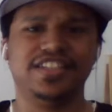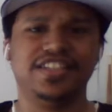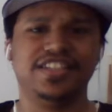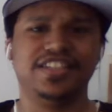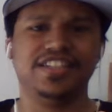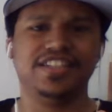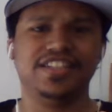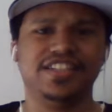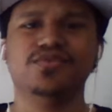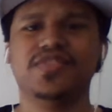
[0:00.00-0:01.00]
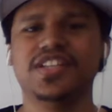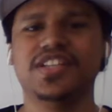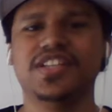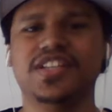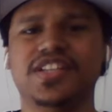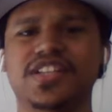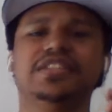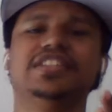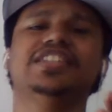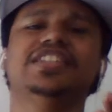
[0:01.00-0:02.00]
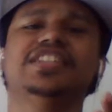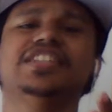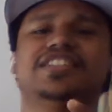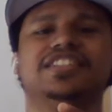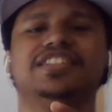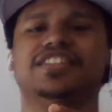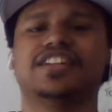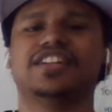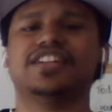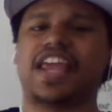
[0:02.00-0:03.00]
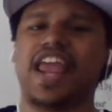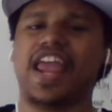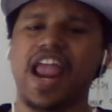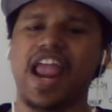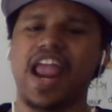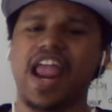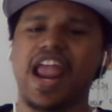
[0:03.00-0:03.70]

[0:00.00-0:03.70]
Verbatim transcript: like create their own villain. But this look doesn't look like a